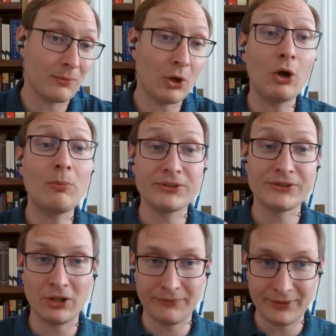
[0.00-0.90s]
almost
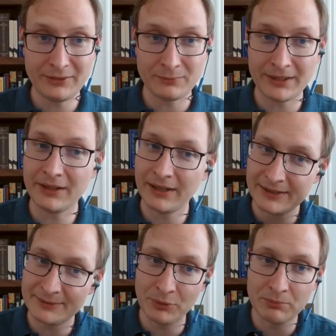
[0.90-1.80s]
all of it, right? I
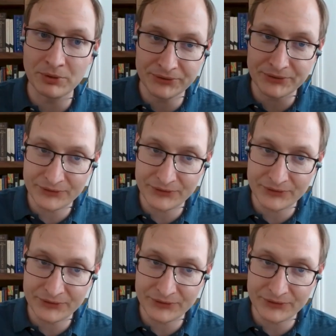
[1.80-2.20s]
guess boomers